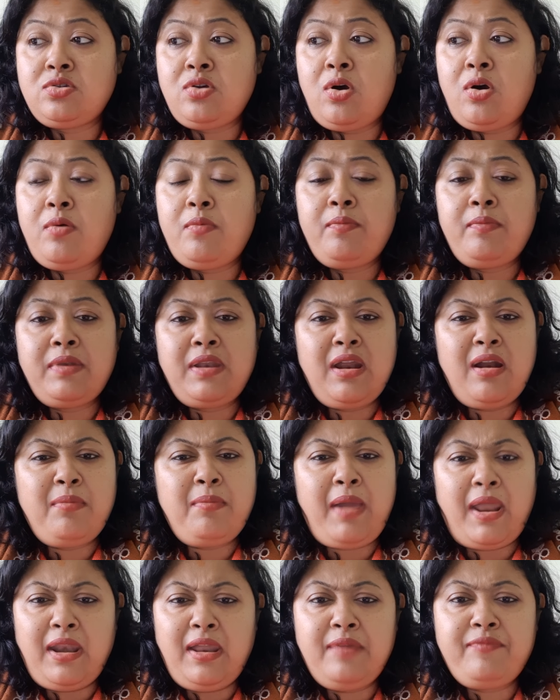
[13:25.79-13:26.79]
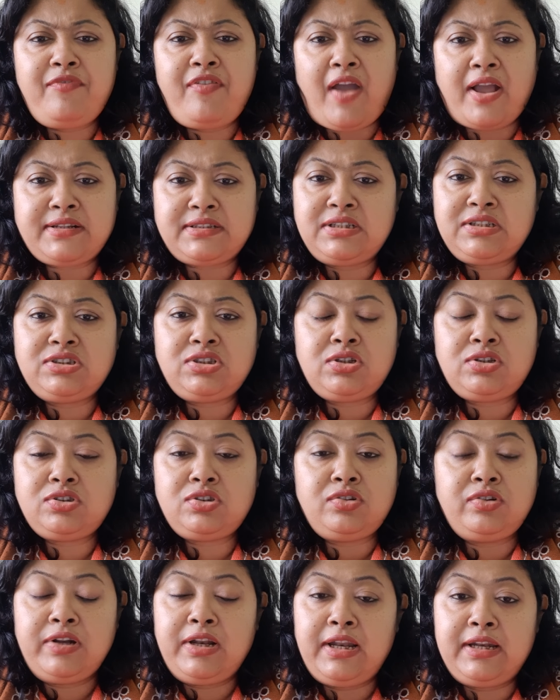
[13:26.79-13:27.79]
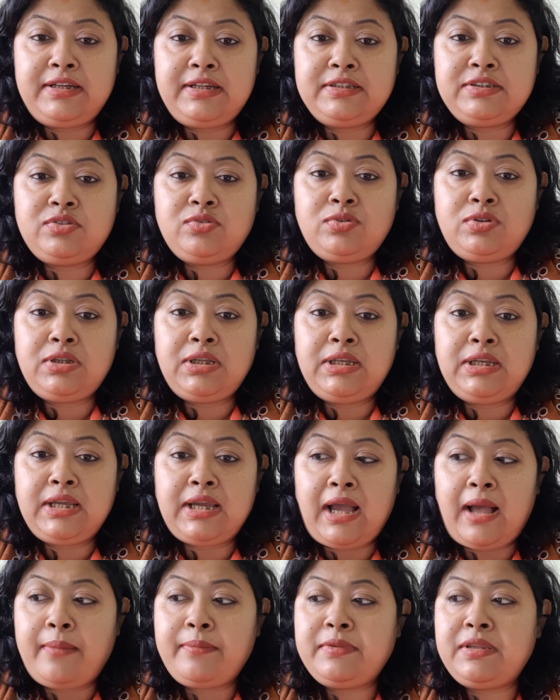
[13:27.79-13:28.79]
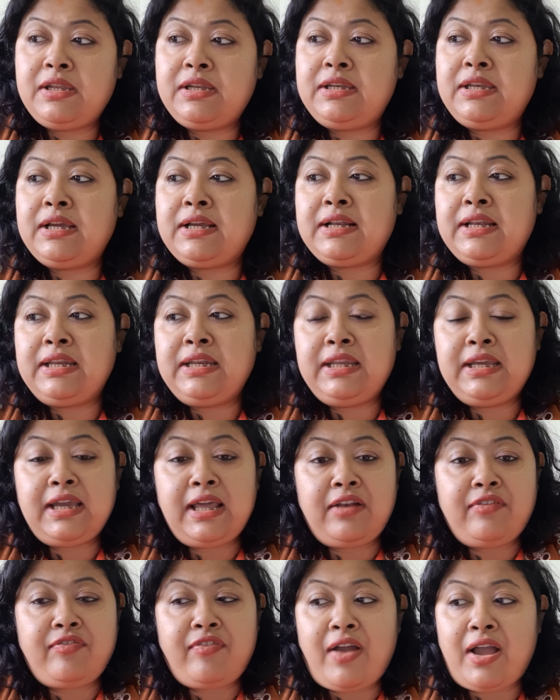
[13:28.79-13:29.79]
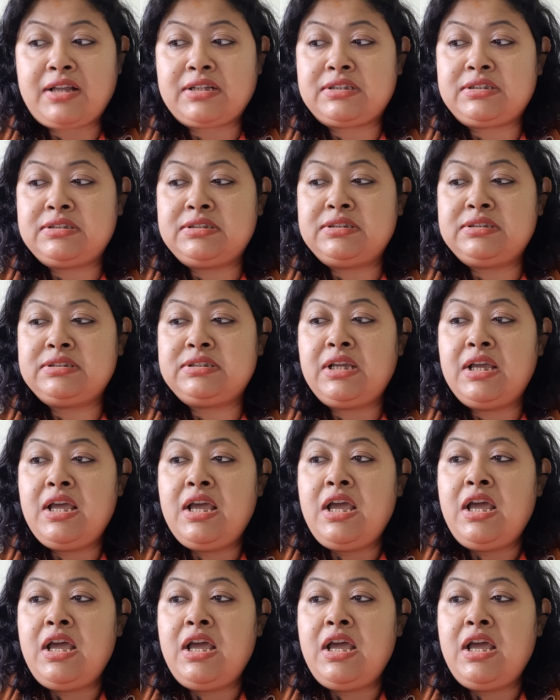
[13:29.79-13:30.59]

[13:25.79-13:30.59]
So there are many factors also related to income, that the clinical factors,